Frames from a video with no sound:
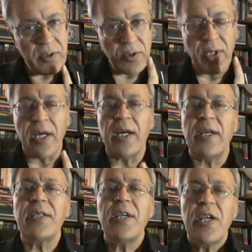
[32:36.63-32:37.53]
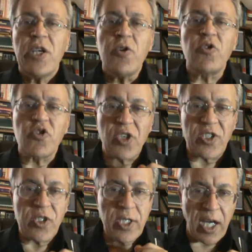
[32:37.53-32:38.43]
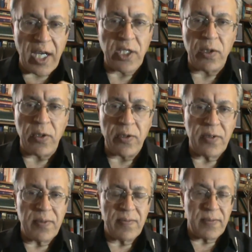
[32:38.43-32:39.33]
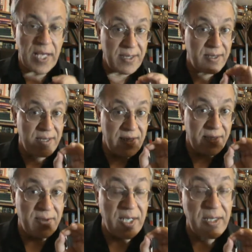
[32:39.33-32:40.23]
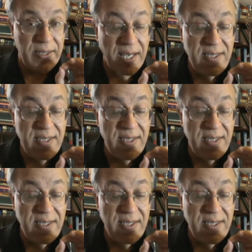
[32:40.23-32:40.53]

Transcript: You trust God alone. That's incredible.